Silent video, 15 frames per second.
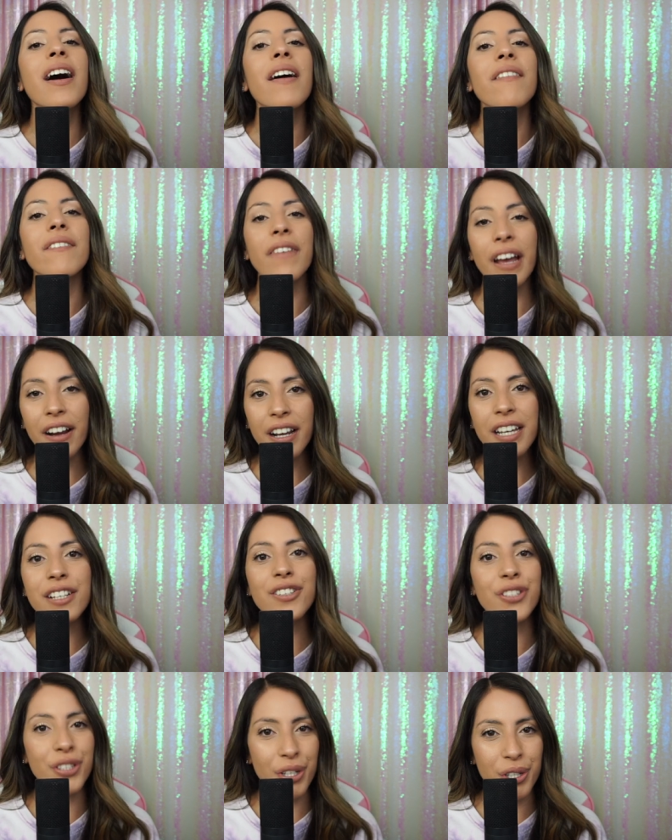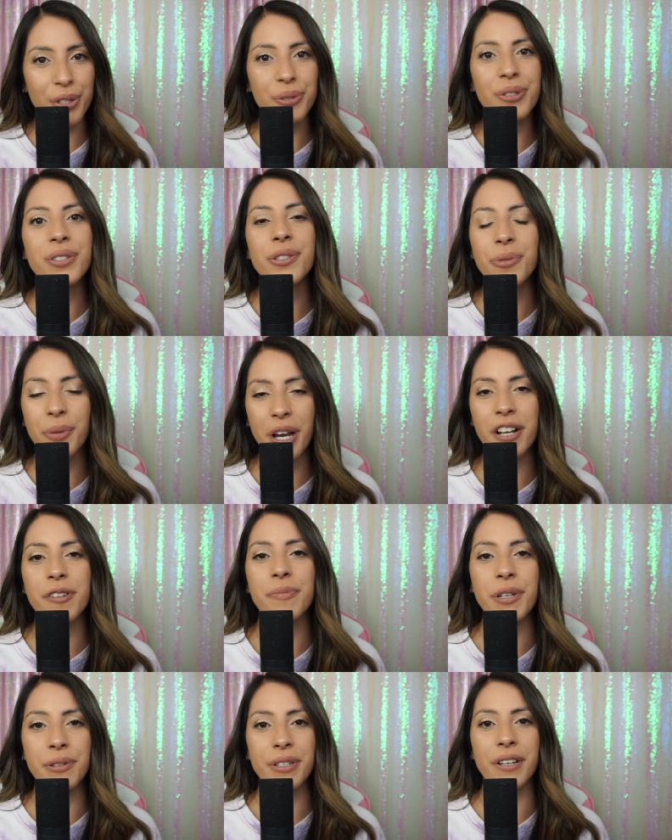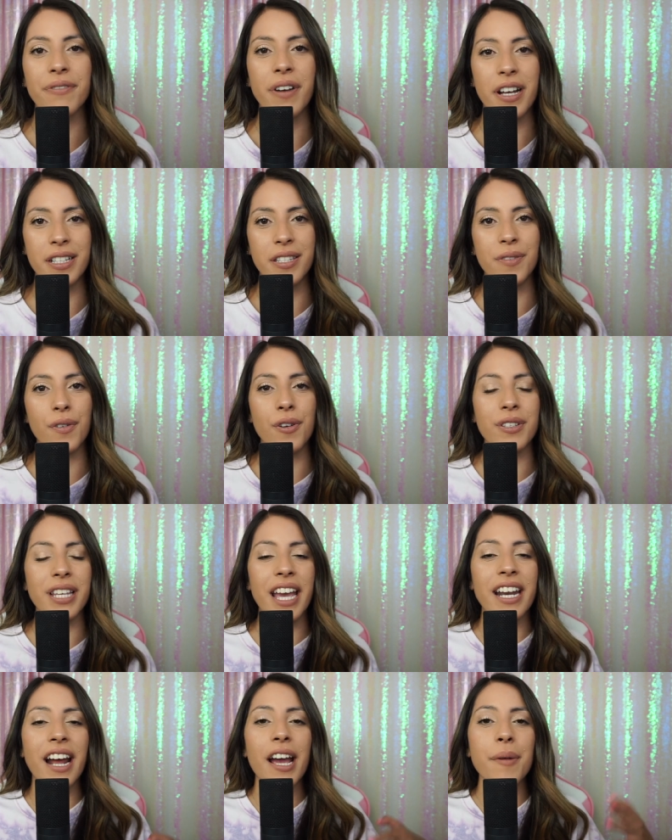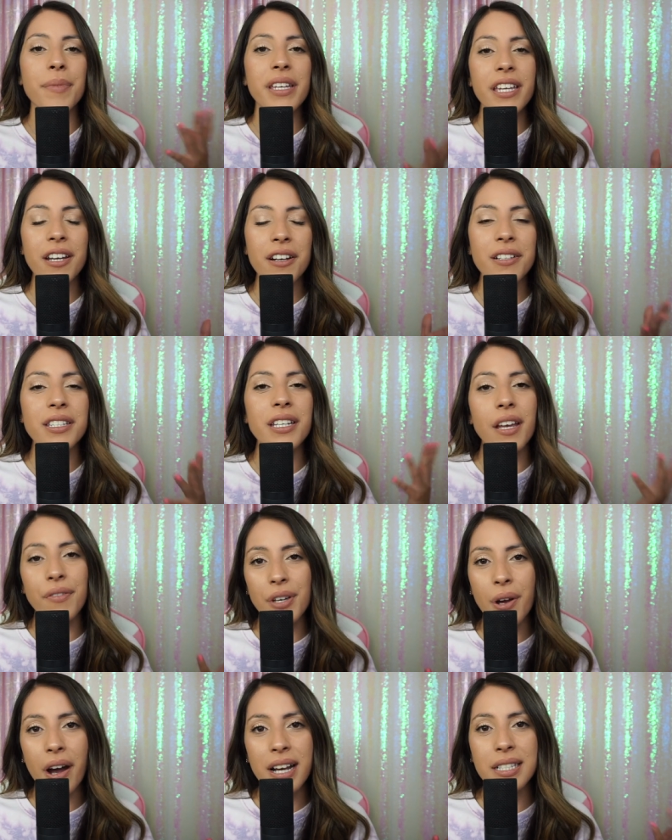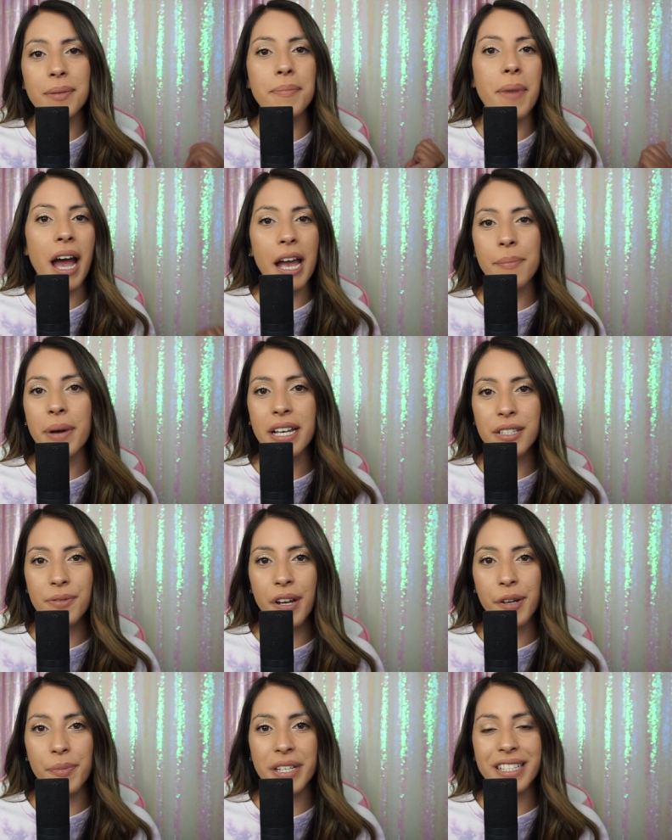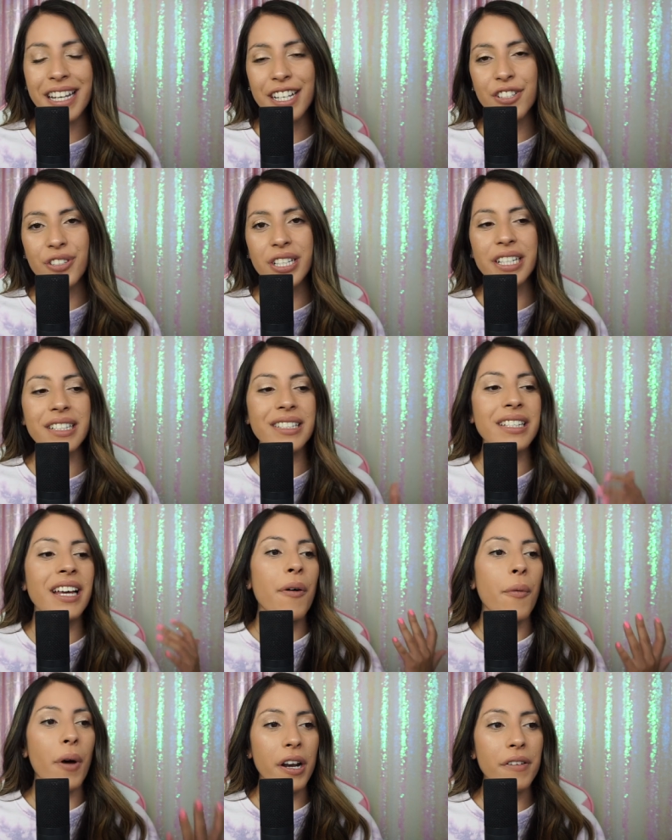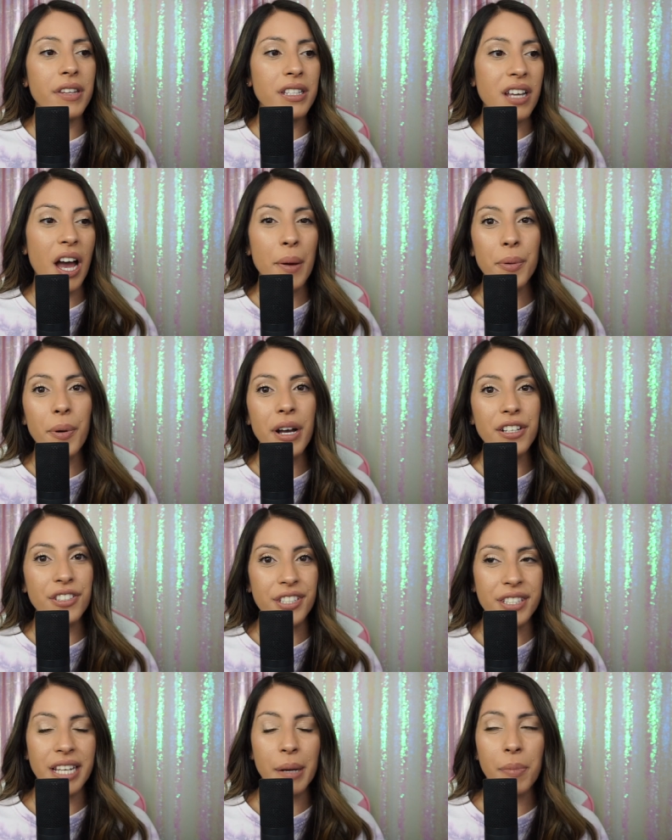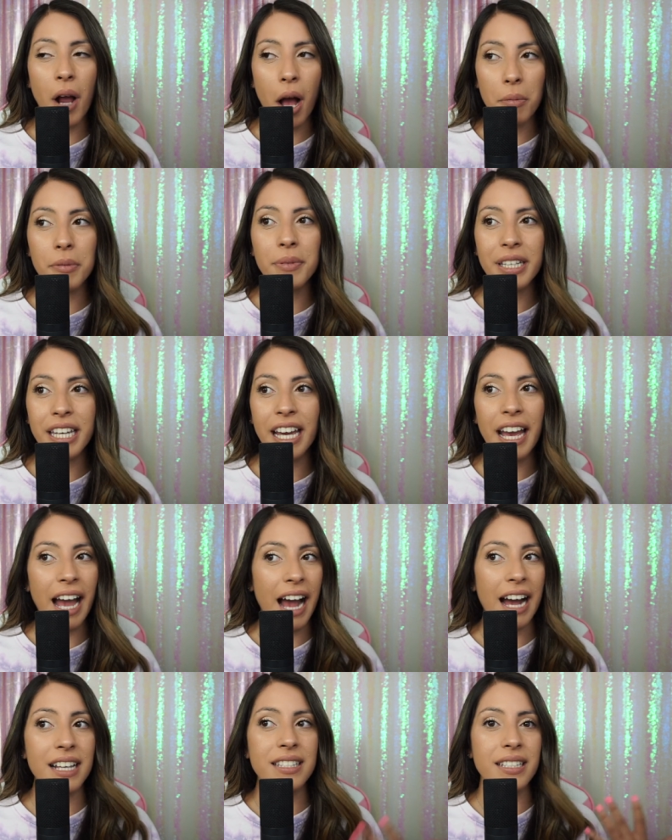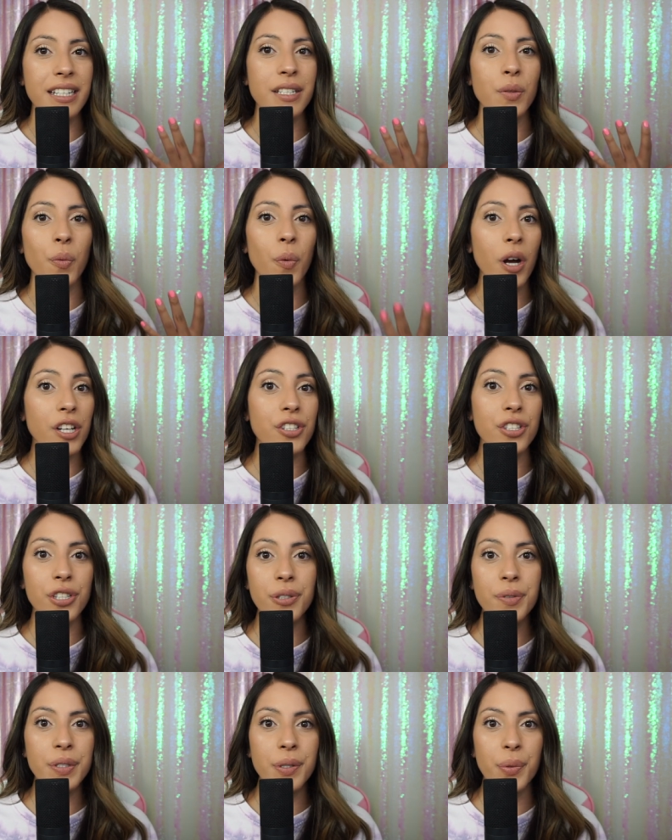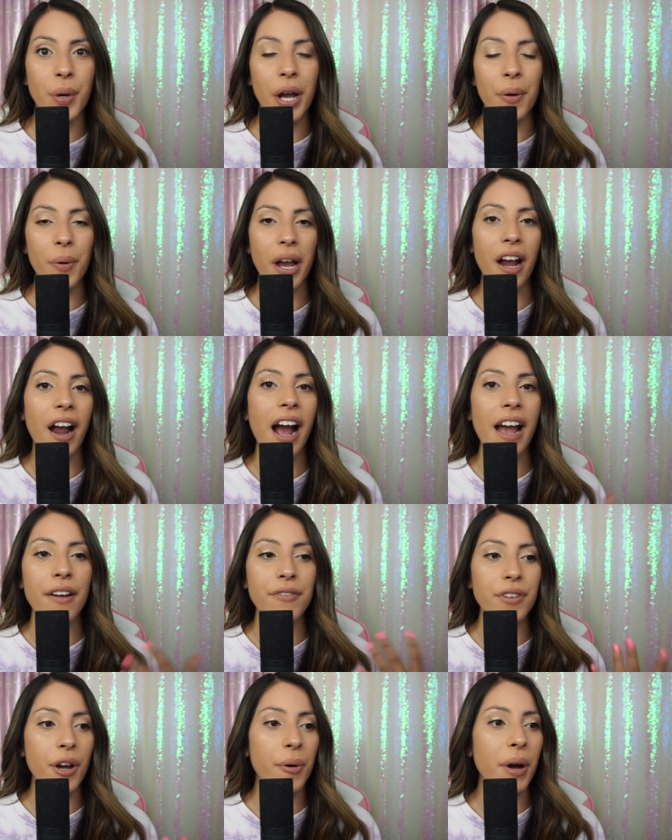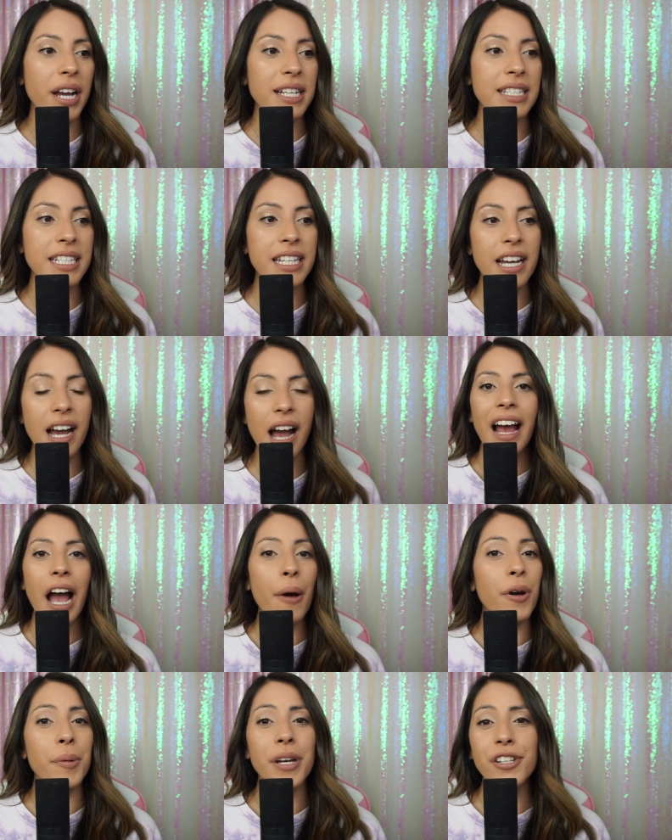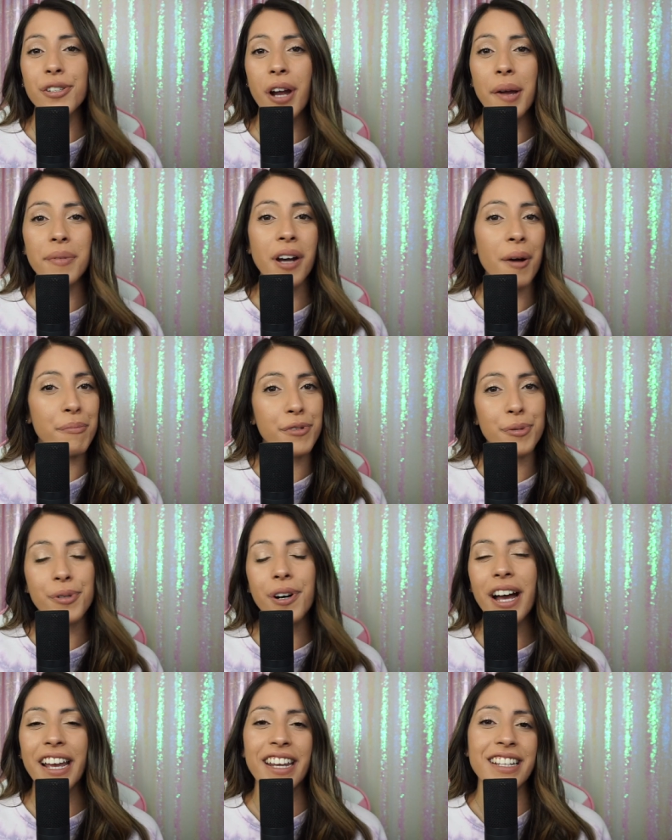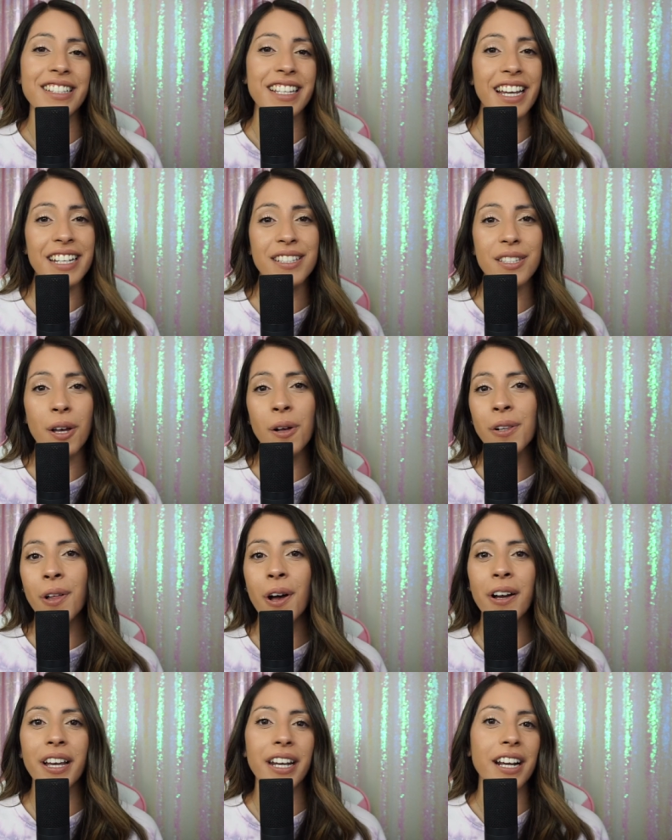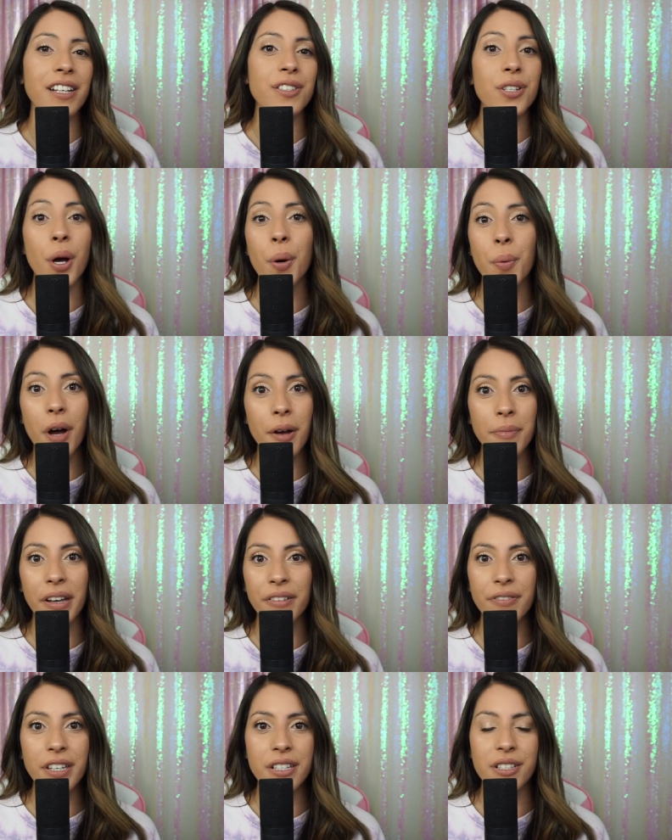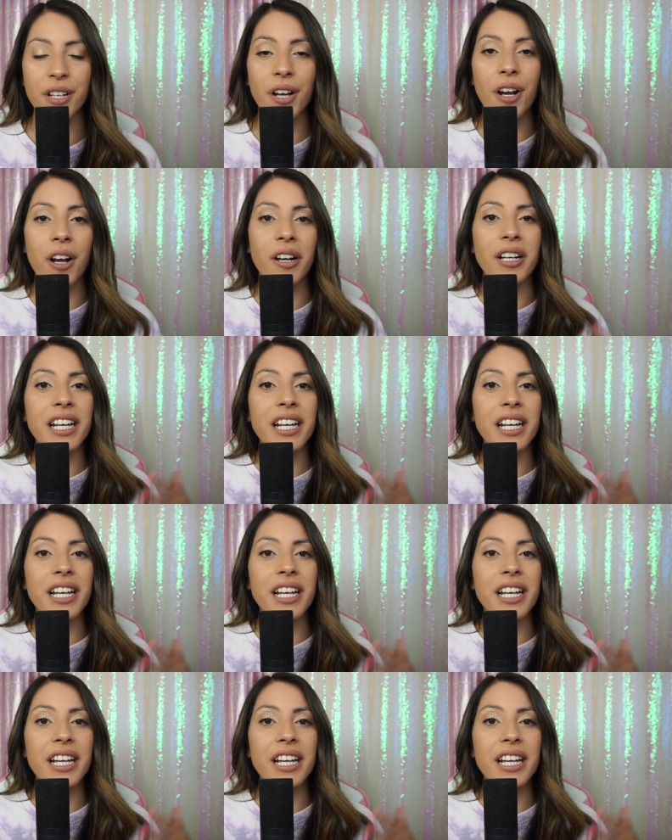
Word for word: various shoes to wear to music festivals, and I'm here to give you guys my best recommendations. One of the top questions I probably get asked is, what shoes do I wear? I have no idea. I want to make sure I'm comfortable, I can dance all along, and I don't want my feet to hurt.